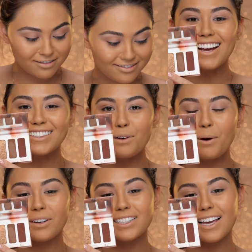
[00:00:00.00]
Next up,
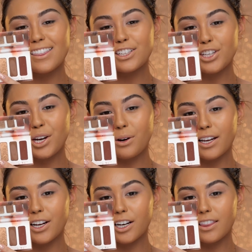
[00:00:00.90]
I'm gonna take this shade right
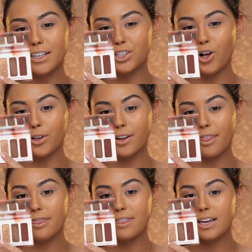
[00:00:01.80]
here that's called
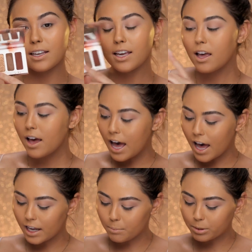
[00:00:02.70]
Thick
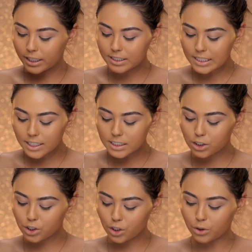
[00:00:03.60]
and place that
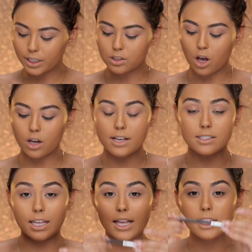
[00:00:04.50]
into the crease on a
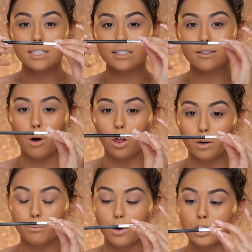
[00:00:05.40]
slightly
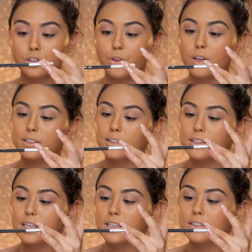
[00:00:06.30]
smaller brush. So this is
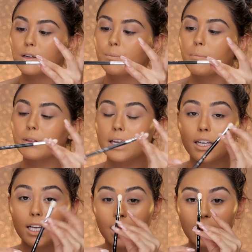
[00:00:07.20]
the Sigma
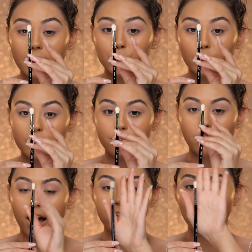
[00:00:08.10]
Blending
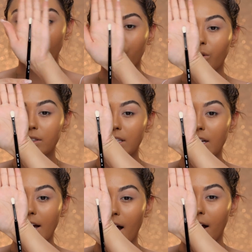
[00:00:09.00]
E25. You can see
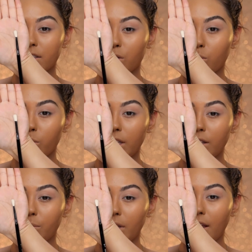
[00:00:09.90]
it has a
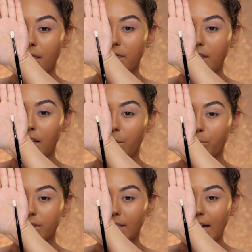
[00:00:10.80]
really, really thin,
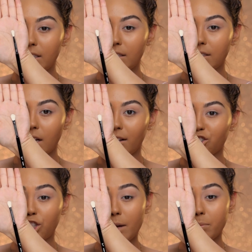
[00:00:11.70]
precise
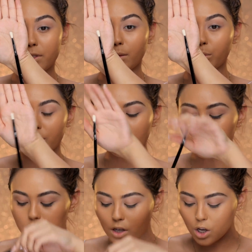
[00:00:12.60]
shape to the
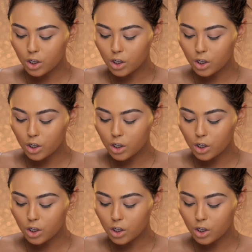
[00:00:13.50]
bristles.